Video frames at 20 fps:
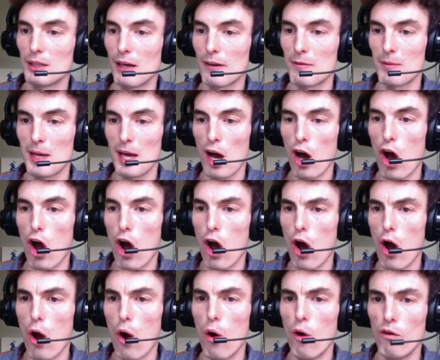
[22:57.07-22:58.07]
You have to be
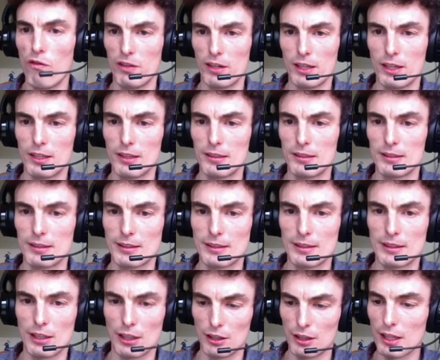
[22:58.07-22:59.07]
over
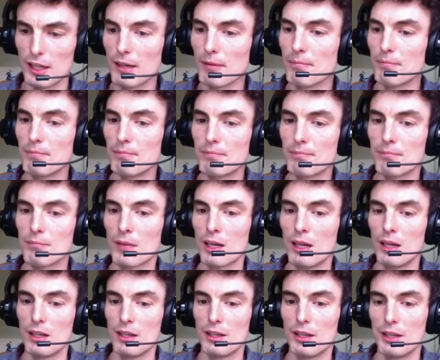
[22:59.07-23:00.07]
13.
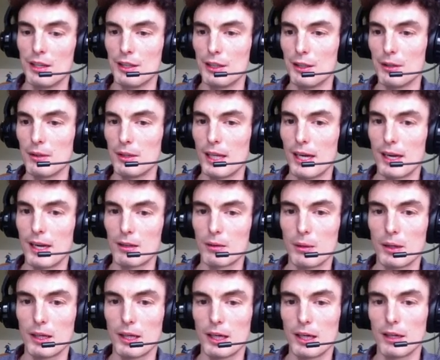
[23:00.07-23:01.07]
You there,
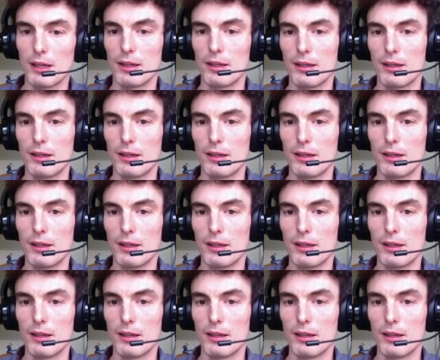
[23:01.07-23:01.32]
Twitter?